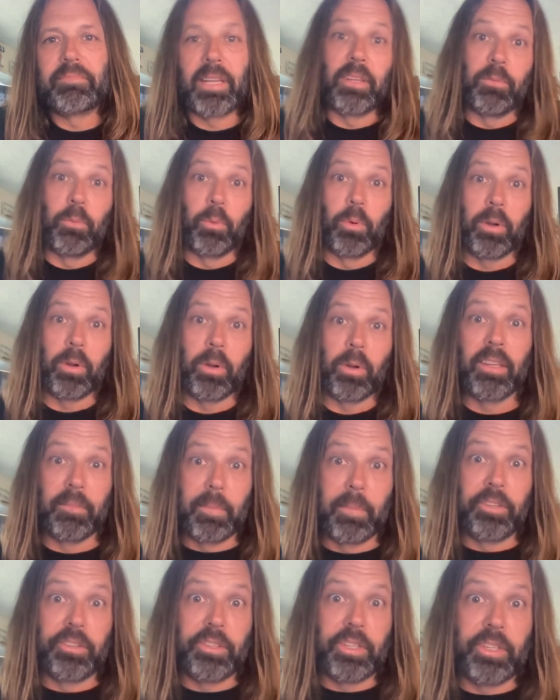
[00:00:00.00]
I love work I
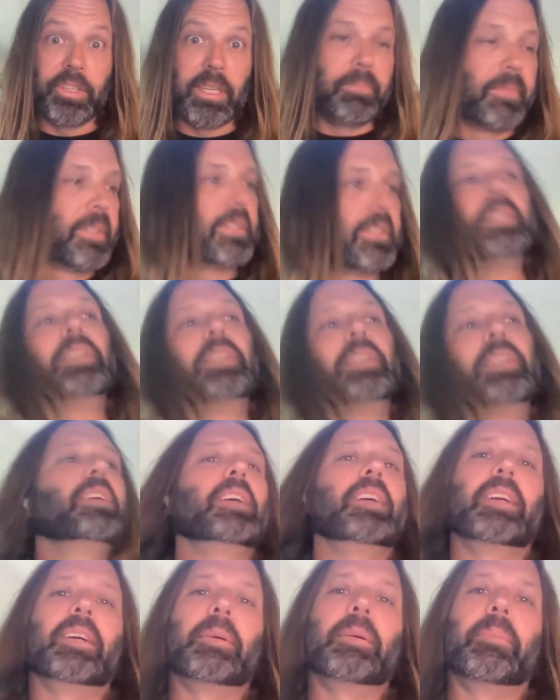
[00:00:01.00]
love my job,
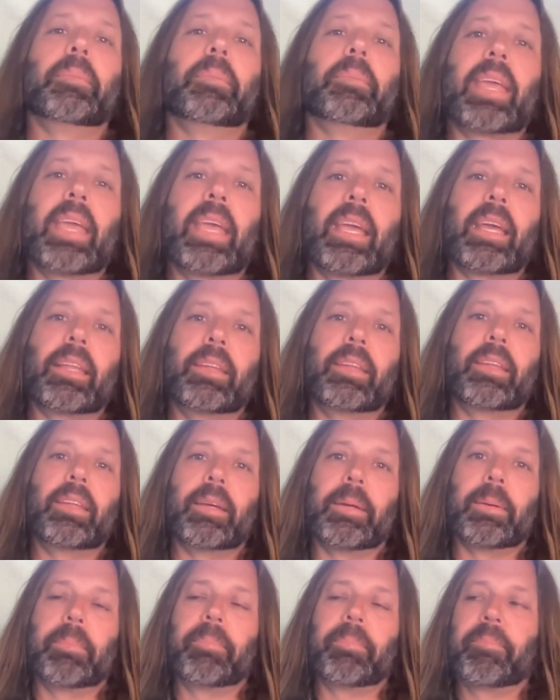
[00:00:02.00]
um,
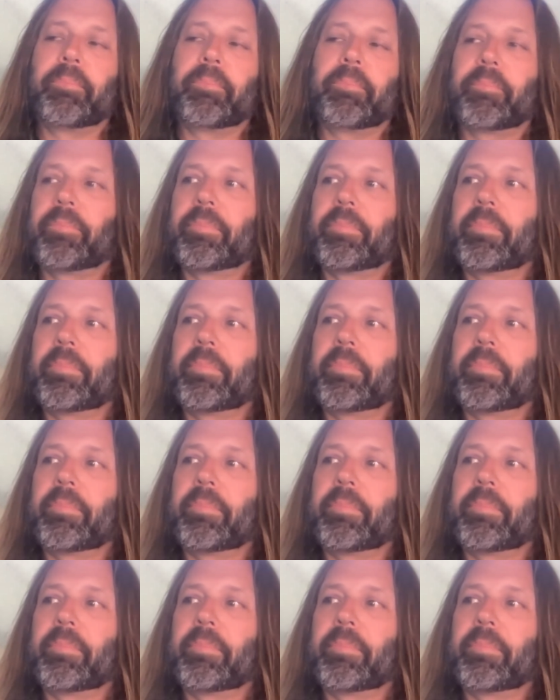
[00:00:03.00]
and um,